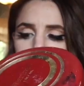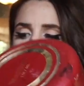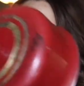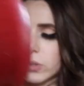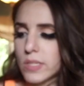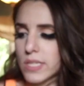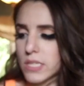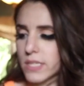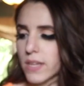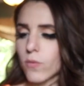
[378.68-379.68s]

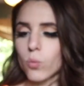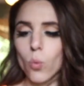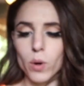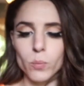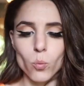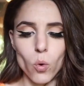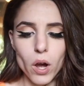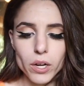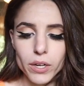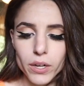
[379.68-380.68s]
ounces of warm
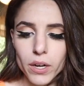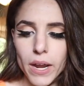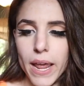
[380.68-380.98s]
water,